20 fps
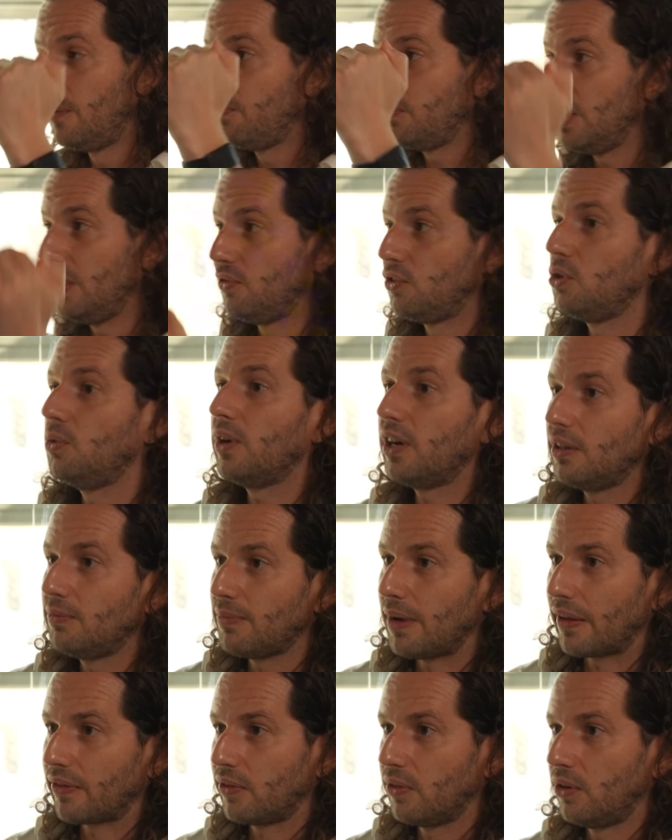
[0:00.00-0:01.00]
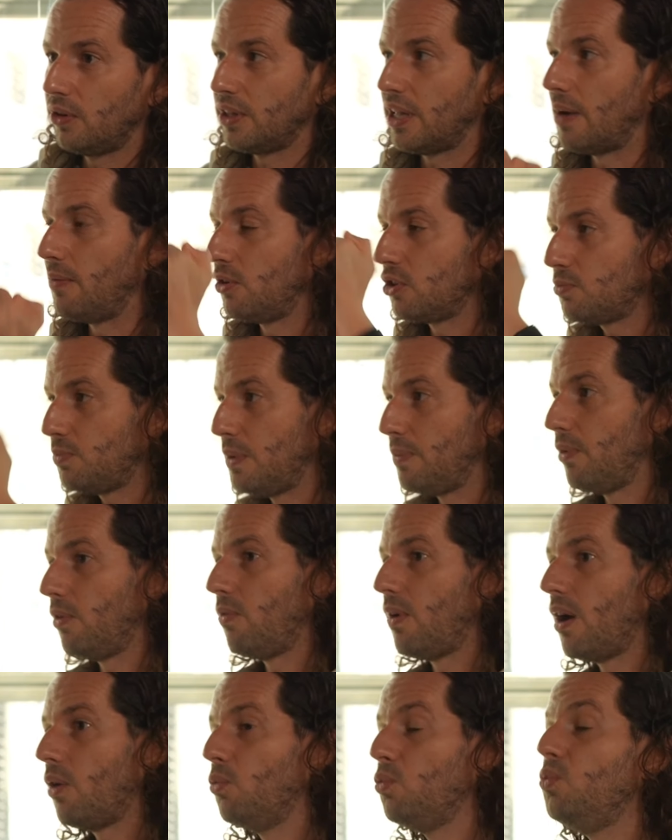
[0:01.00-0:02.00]
If you were in Barcelona, most people
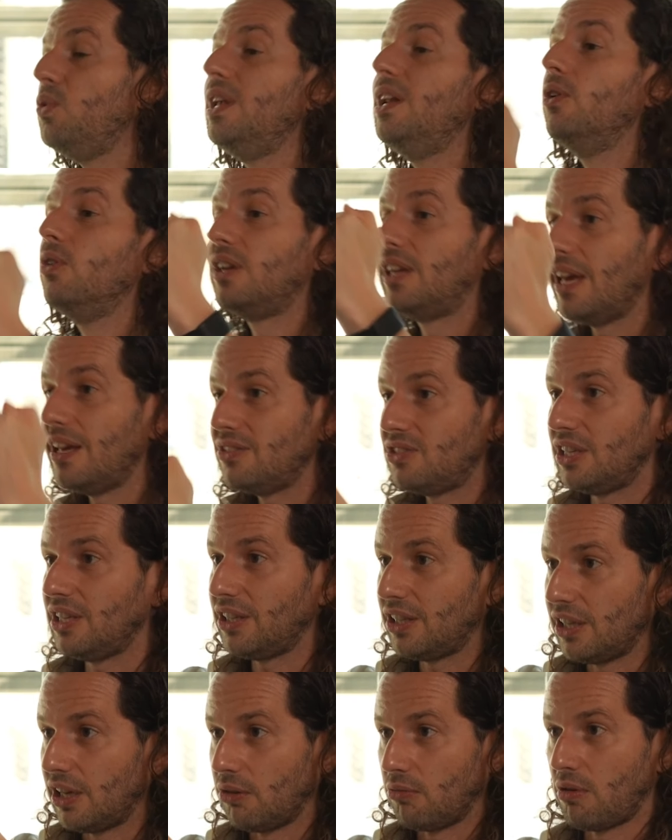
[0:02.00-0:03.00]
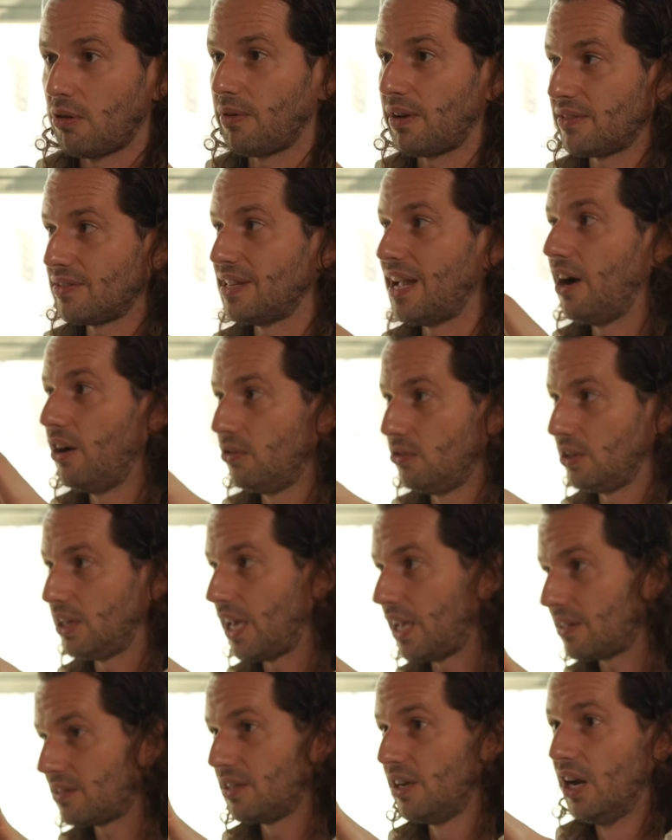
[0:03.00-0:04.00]
were relocating here, whereas now you
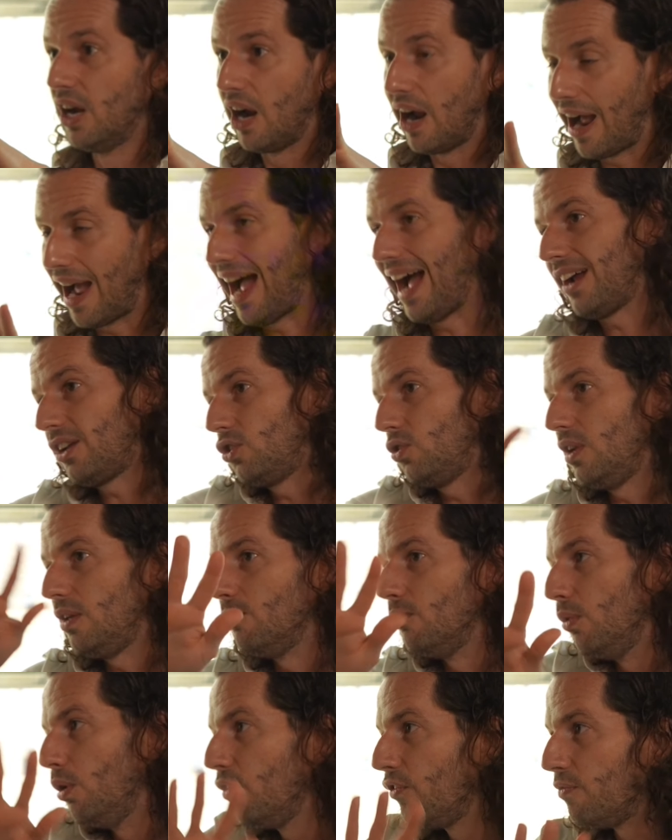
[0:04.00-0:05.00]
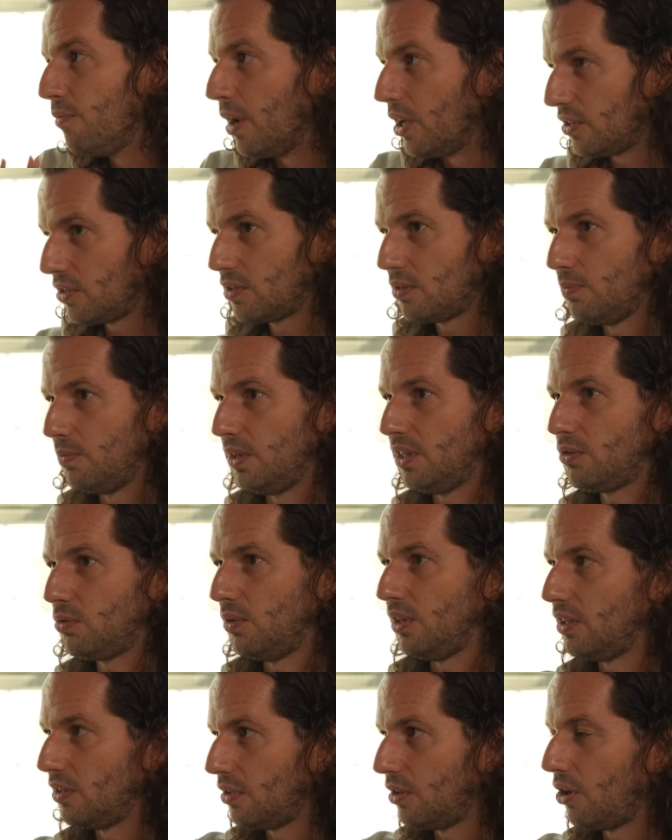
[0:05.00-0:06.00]
get actually movement
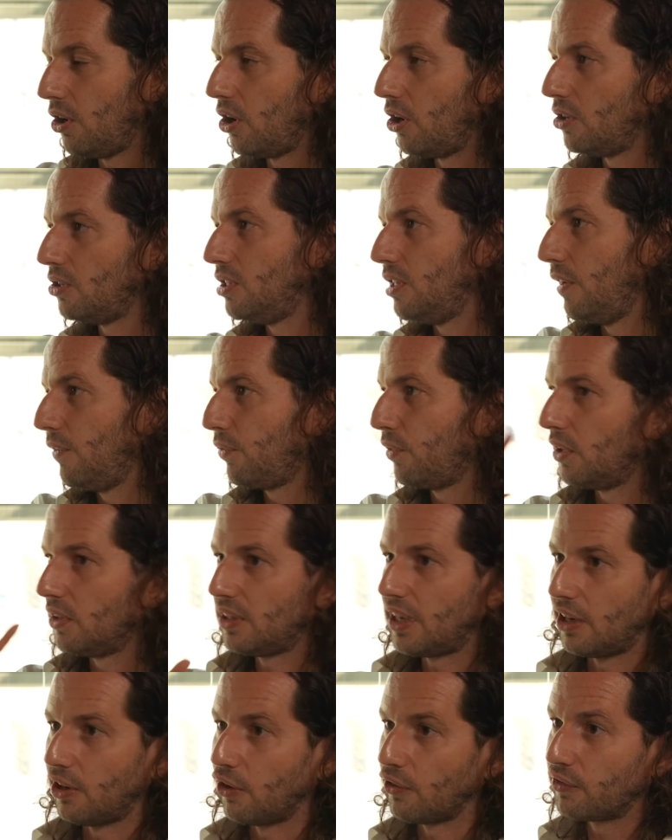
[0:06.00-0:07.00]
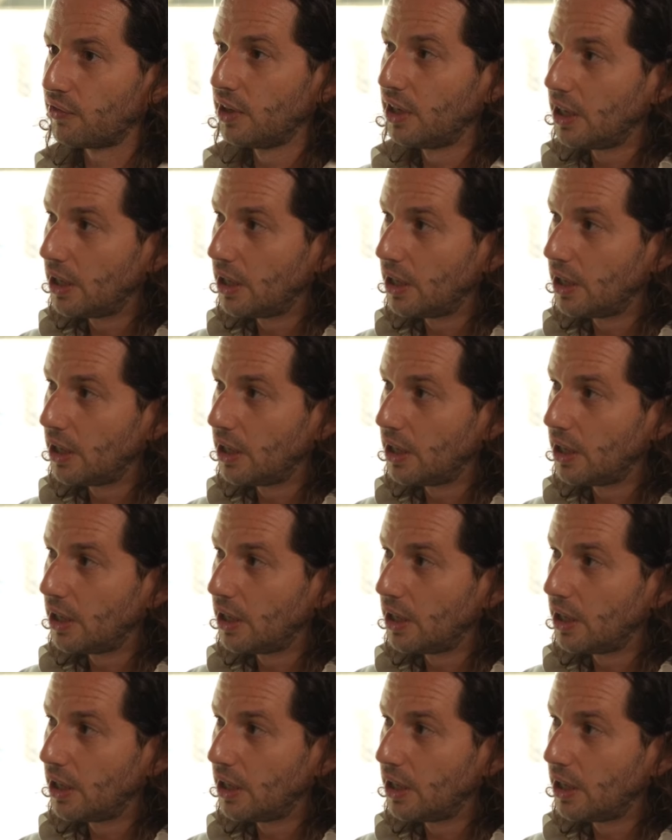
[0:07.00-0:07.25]
between the different kind of